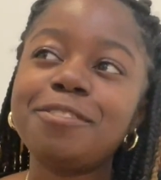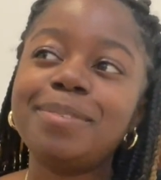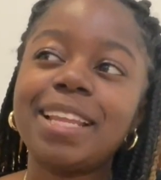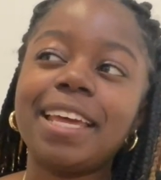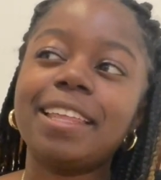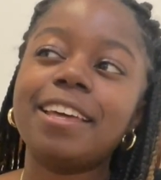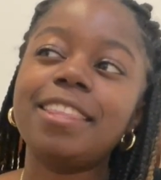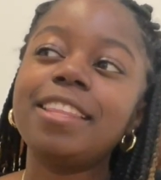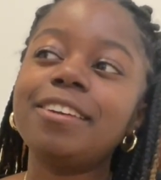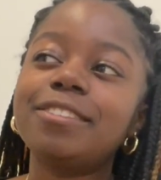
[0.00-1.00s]
but like I
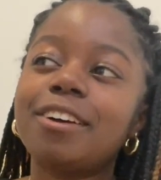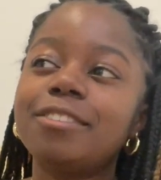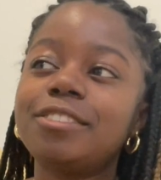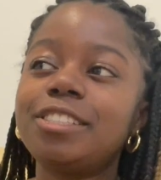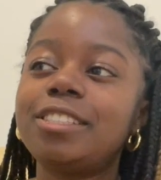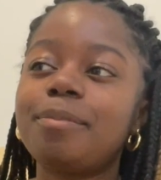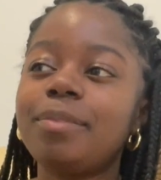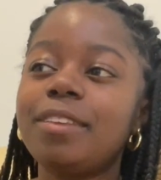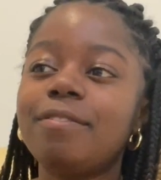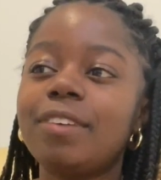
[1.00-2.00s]
think there's also just
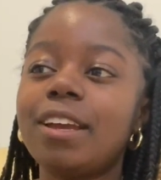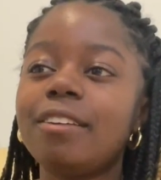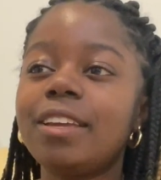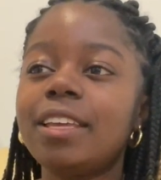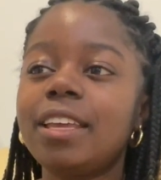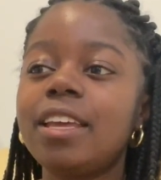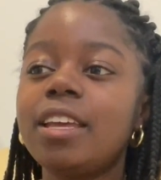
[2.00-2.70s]
something very